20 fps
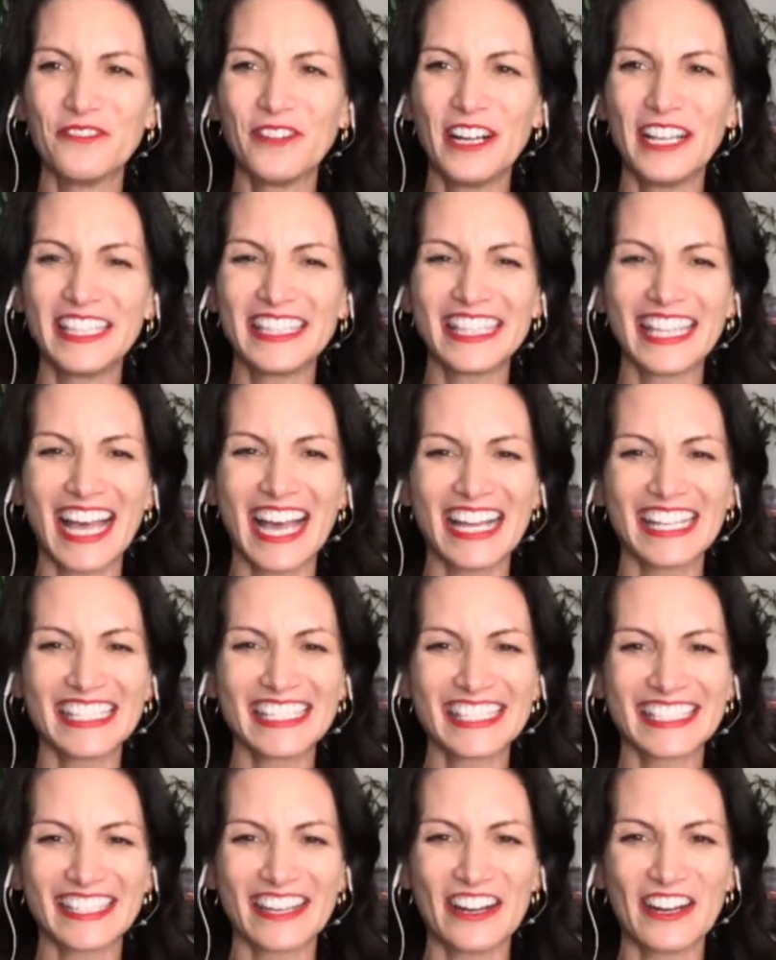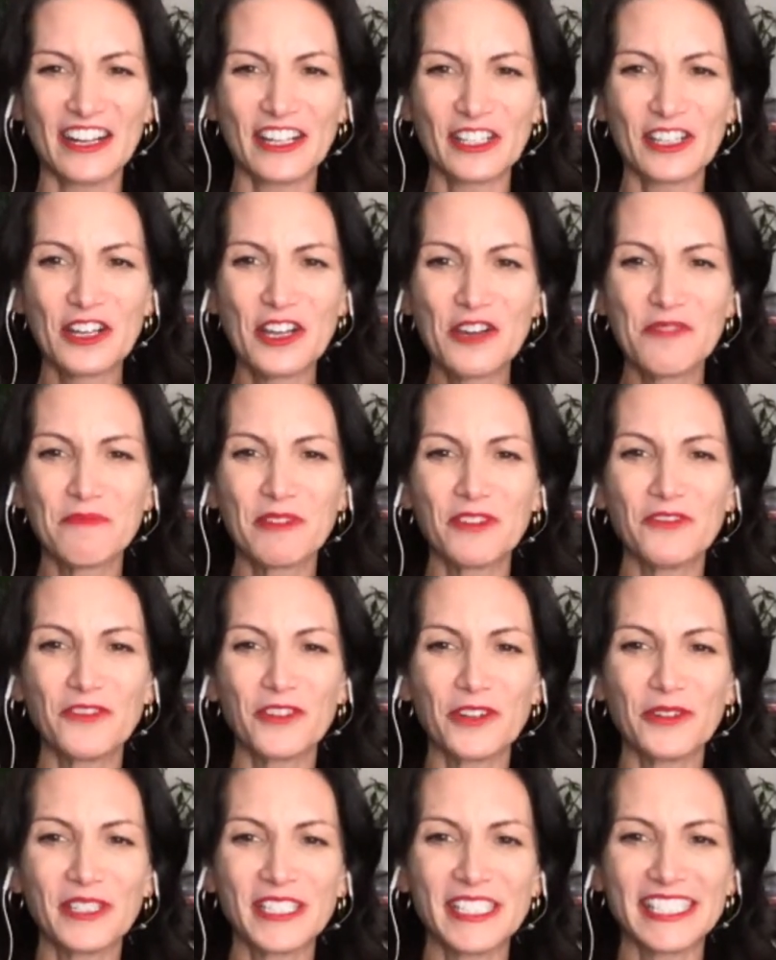one last song
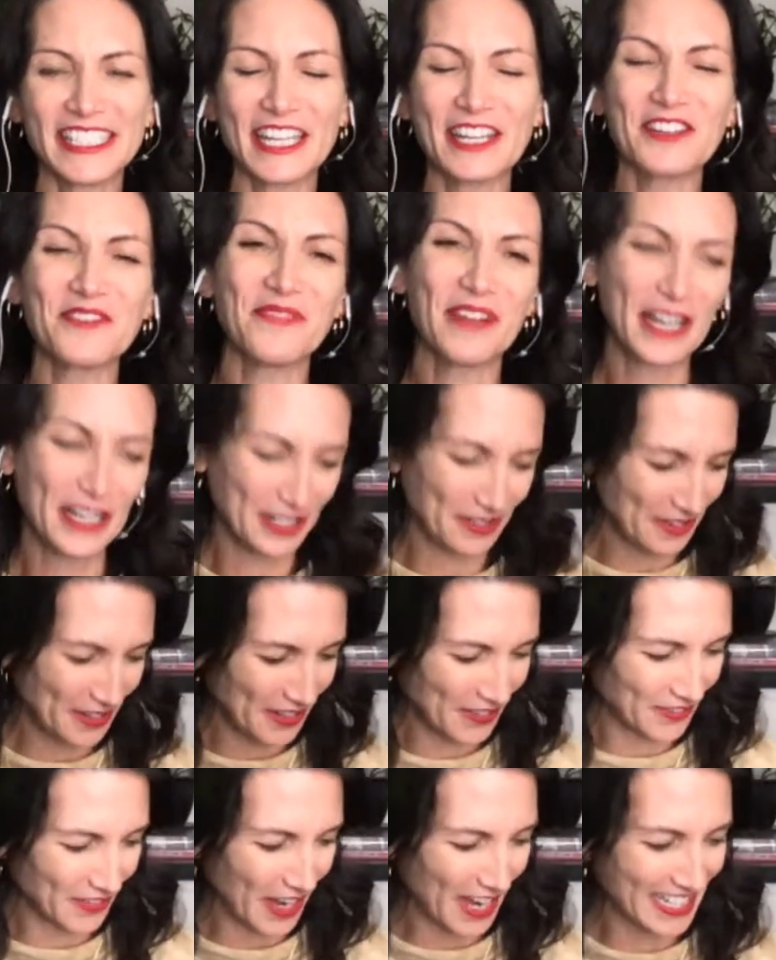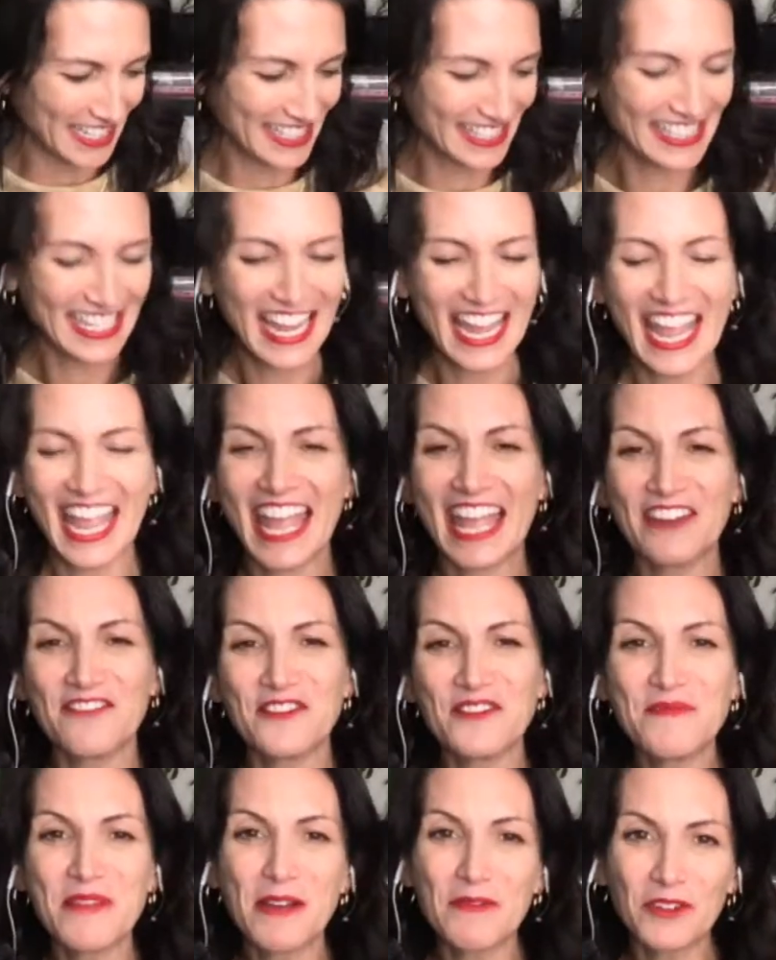before we say goodbye to our friends. And
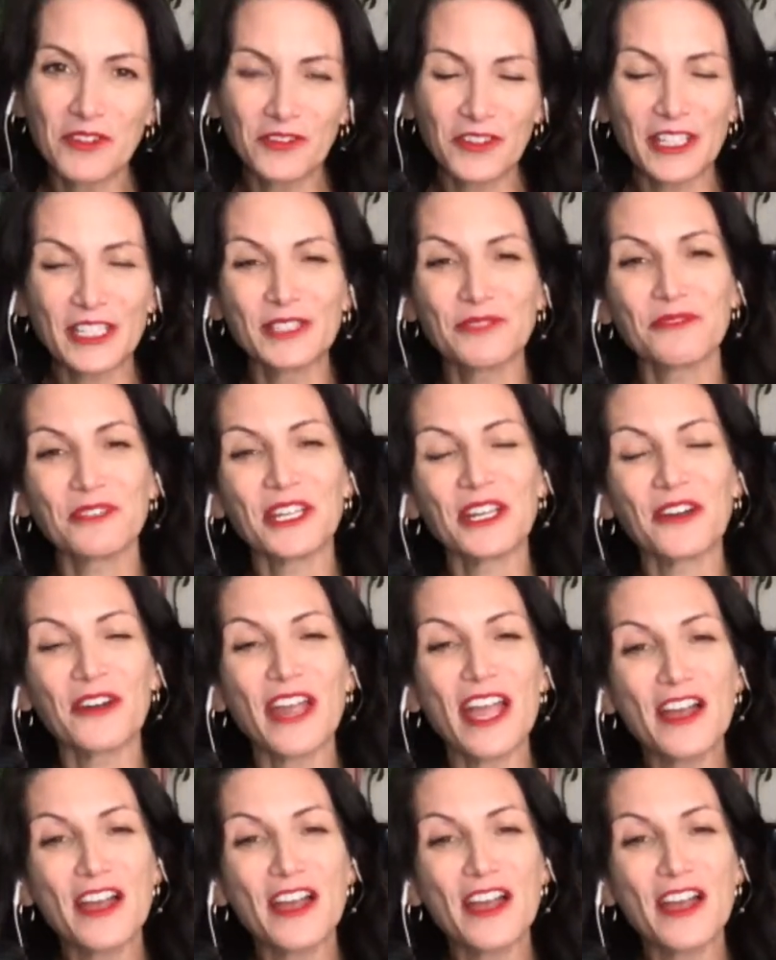remember, friends, we're here